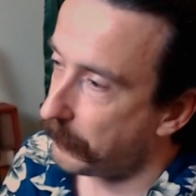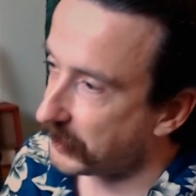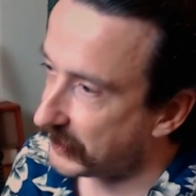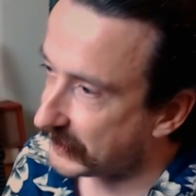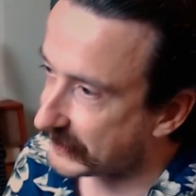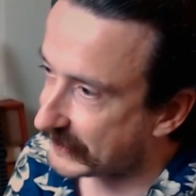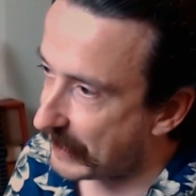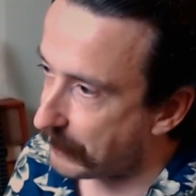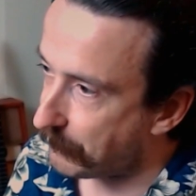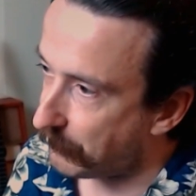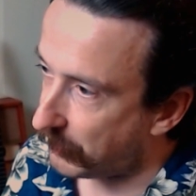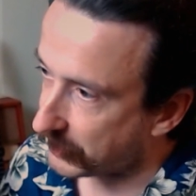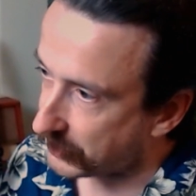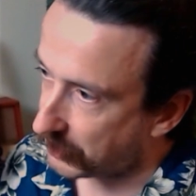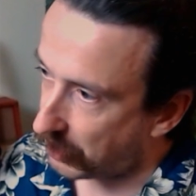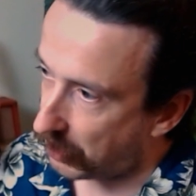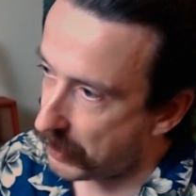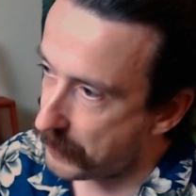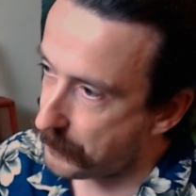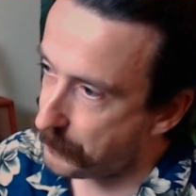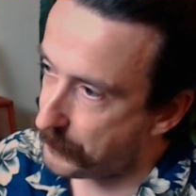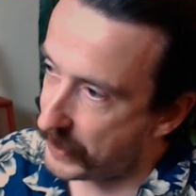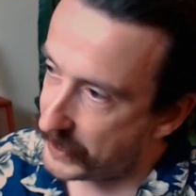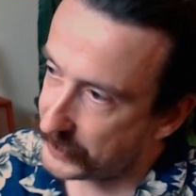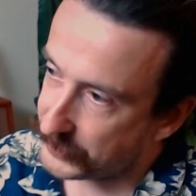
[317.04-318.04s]
get my guy
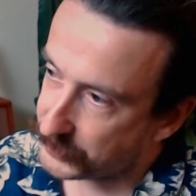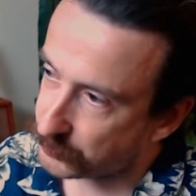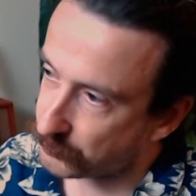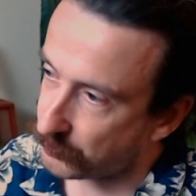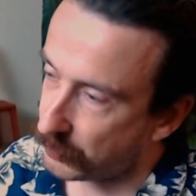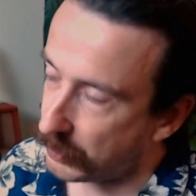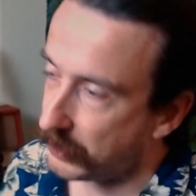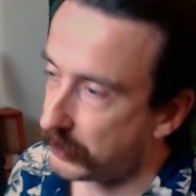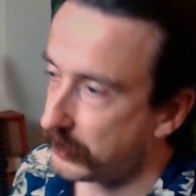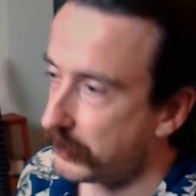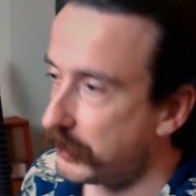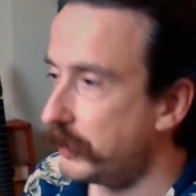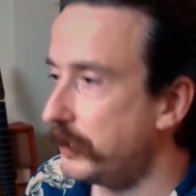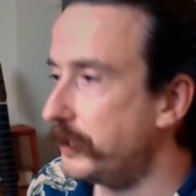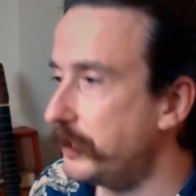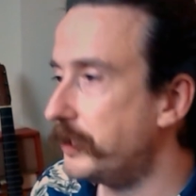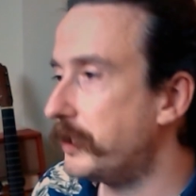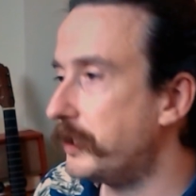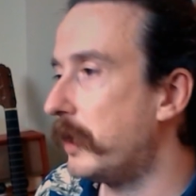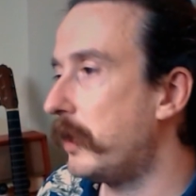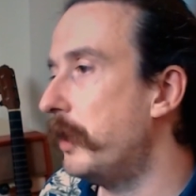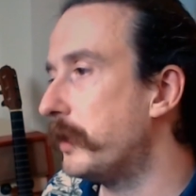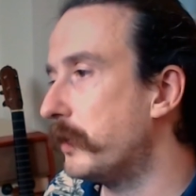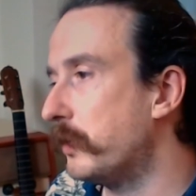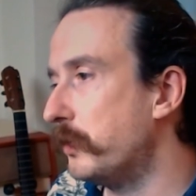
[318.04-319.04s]
Pedro, who's a
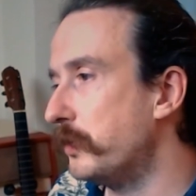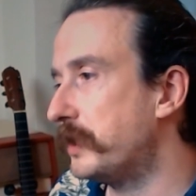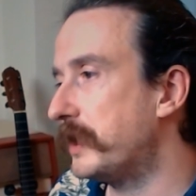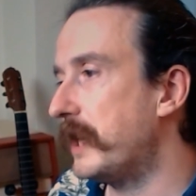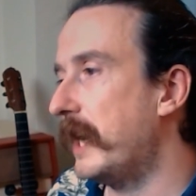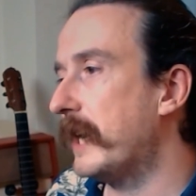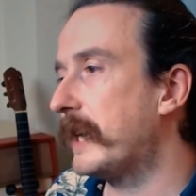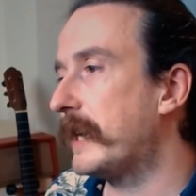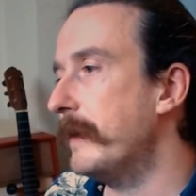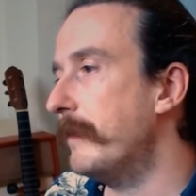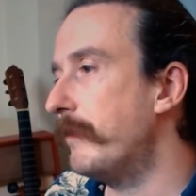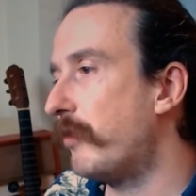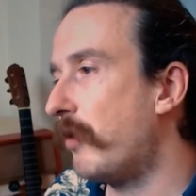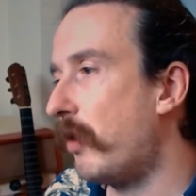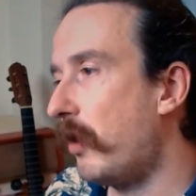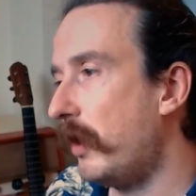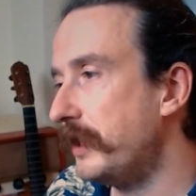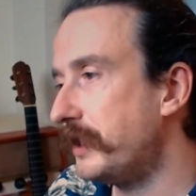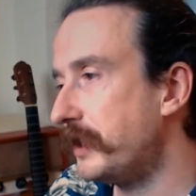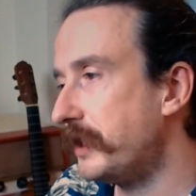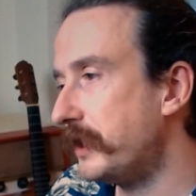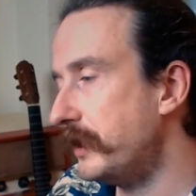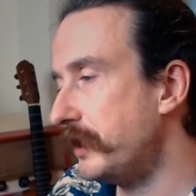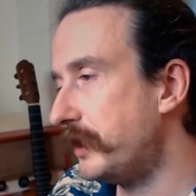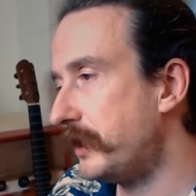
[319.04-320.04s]
local tech in
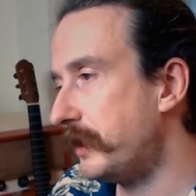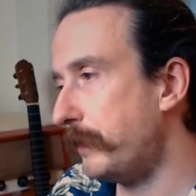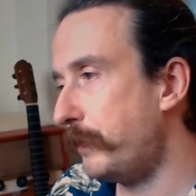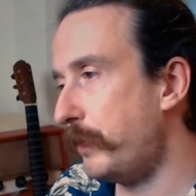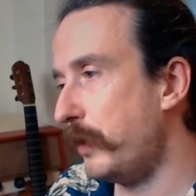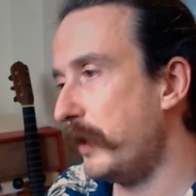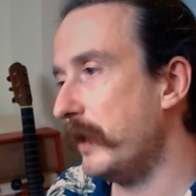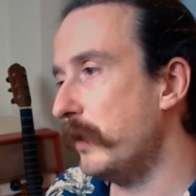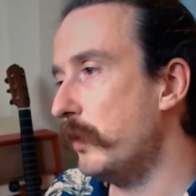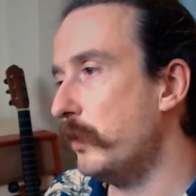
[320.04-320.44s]
Brighton, to put it all